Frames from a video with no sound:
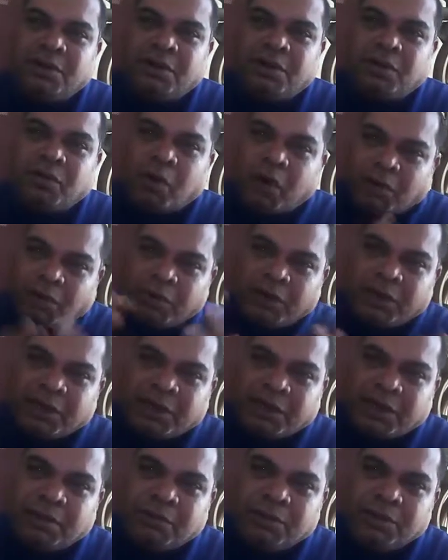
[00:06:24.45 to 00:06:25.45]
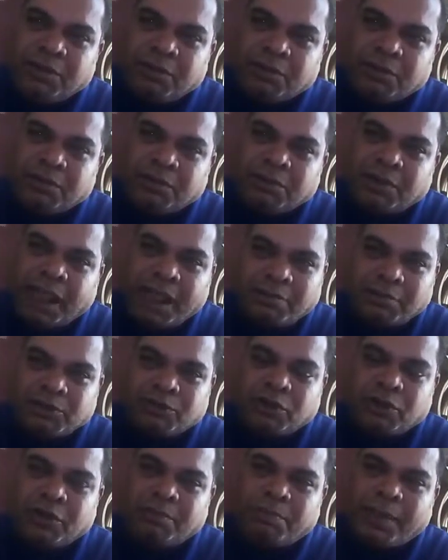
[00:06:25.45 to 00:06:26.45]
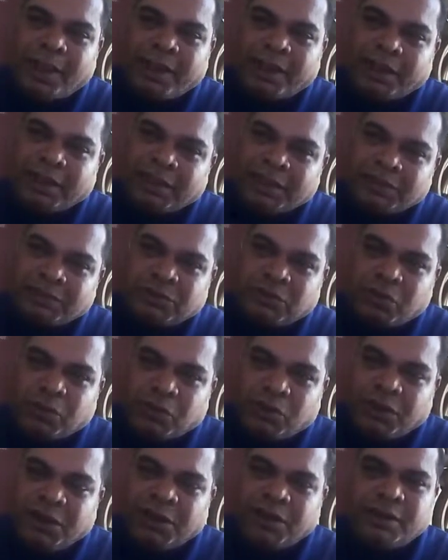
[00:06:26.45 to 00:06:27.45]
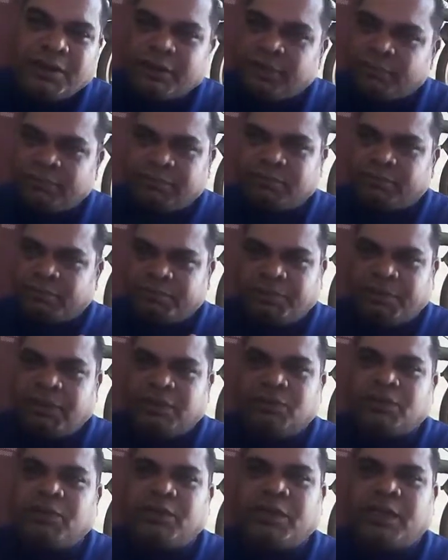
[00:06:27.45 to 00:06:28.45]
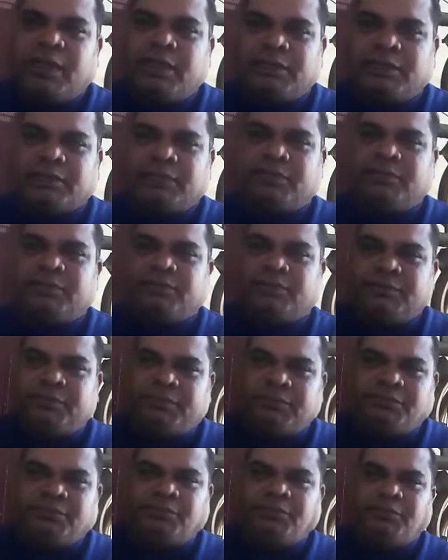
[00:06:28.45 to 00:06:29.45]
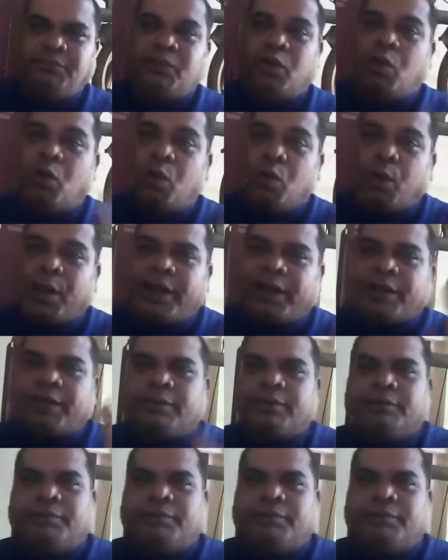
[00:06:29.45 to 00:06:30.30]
What will it come into? Amazon package or courier? Please don't ask. Wait.